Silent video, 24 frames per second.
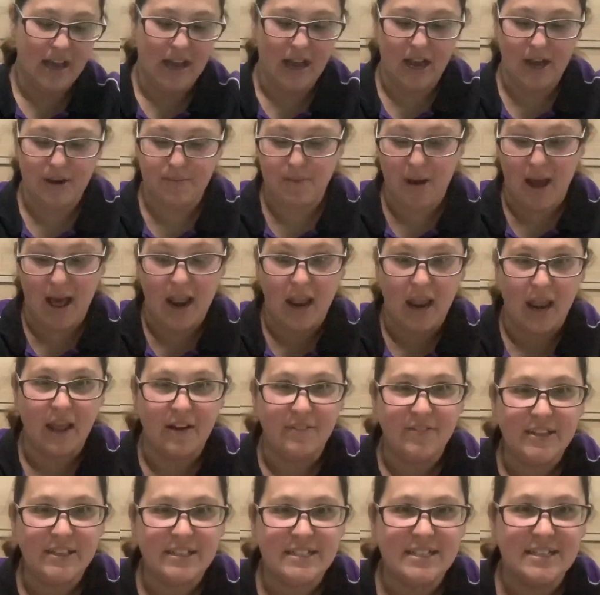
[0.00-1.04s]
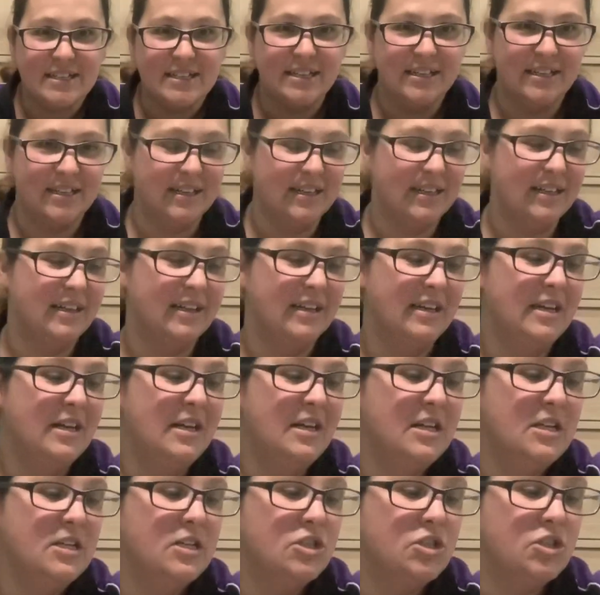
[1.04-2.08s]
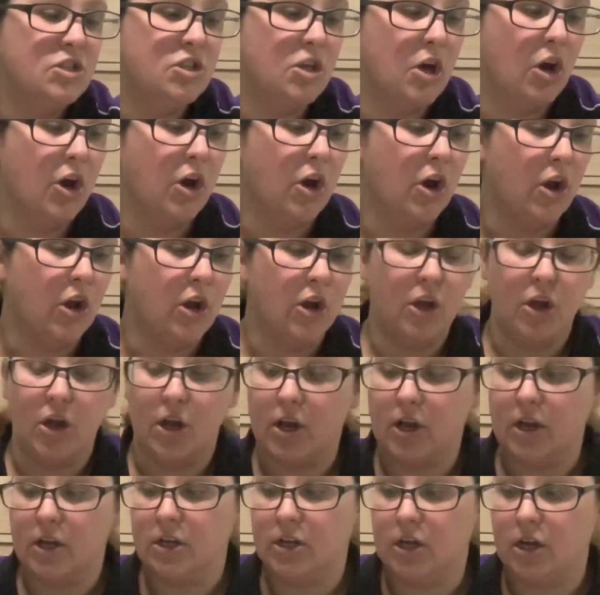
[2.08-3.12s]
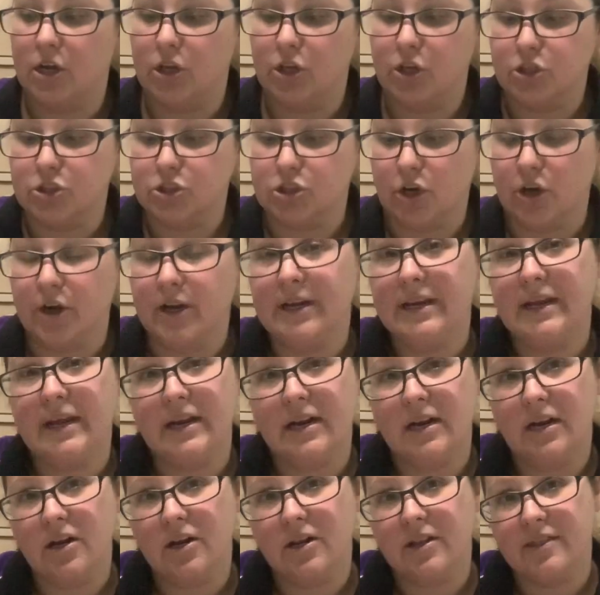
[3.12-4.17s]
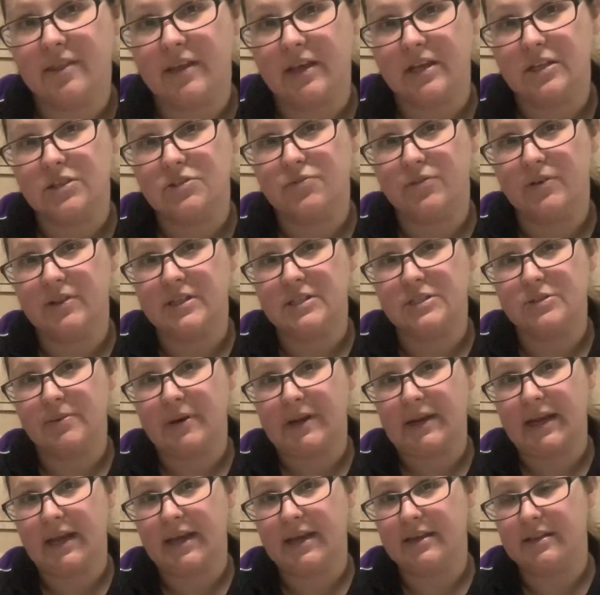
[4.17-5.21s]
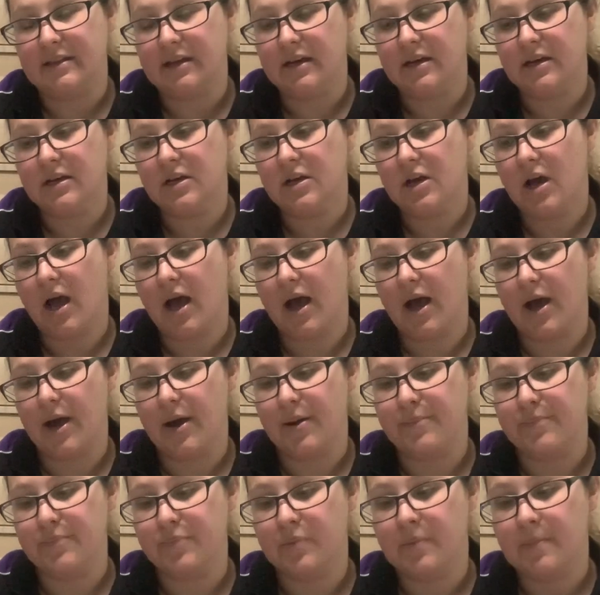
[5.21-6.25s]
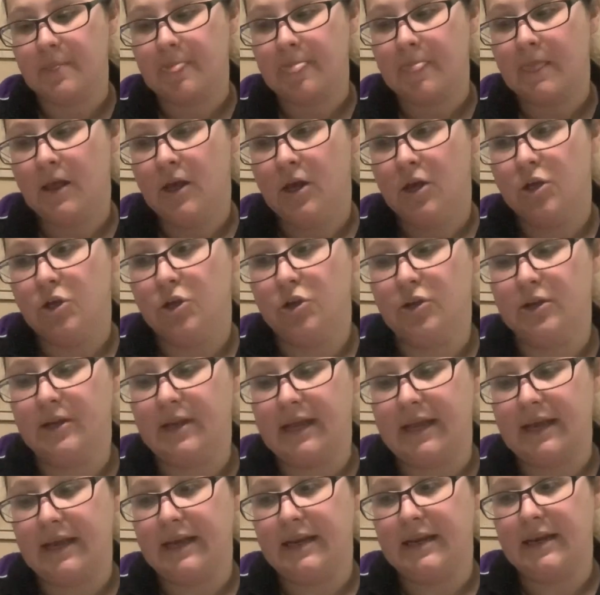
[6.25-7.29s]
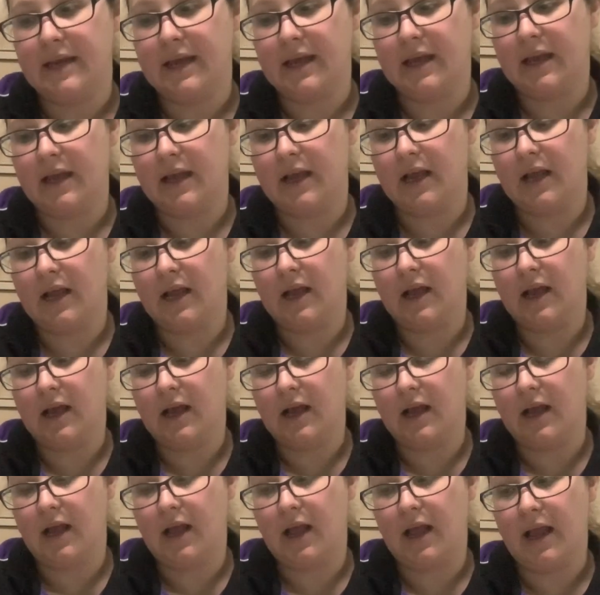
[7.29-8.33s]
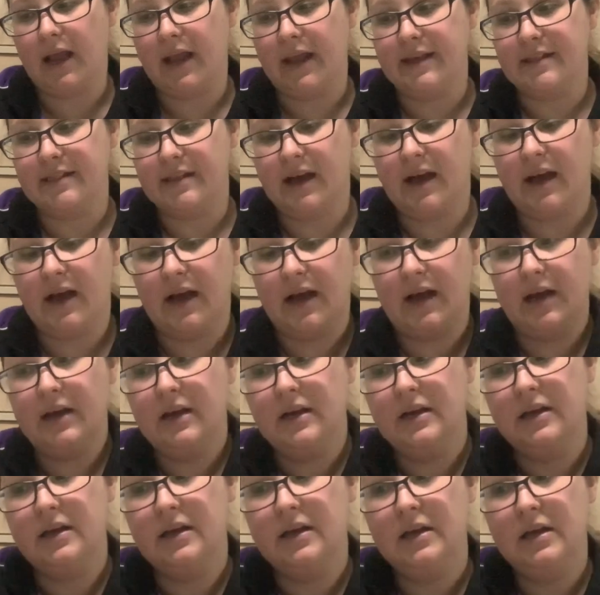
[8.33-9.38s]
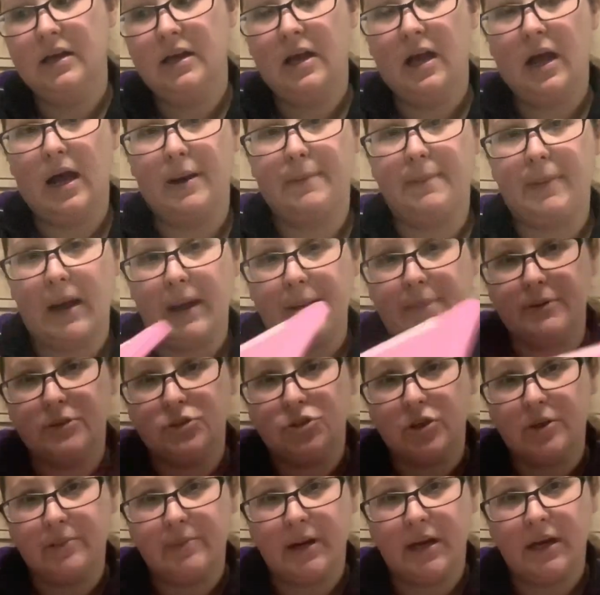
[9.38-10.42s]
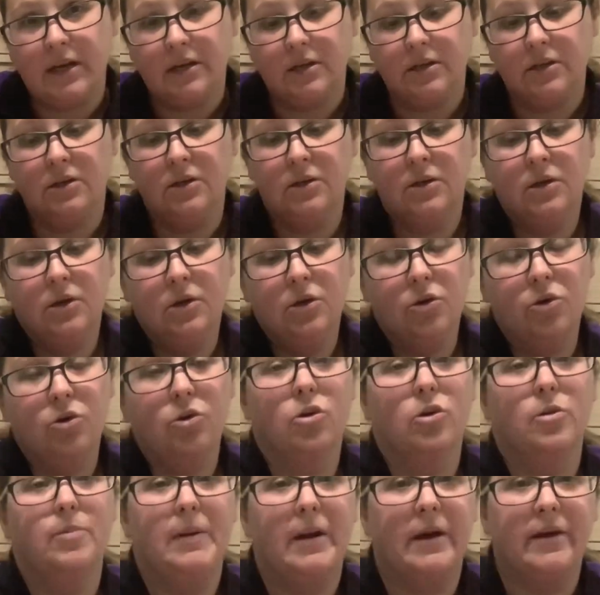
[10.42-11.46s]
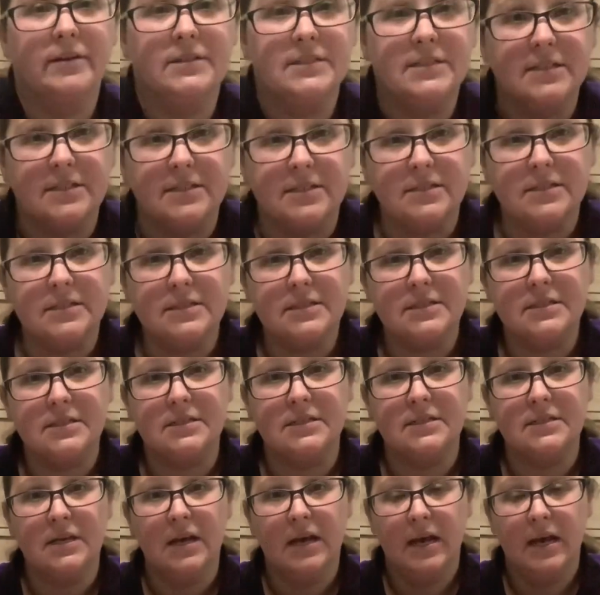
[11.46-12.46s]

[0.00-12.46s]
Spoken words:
I love it. So you don't need a lot of things for this one either. You need either a paper trimmer or a pair of scissors.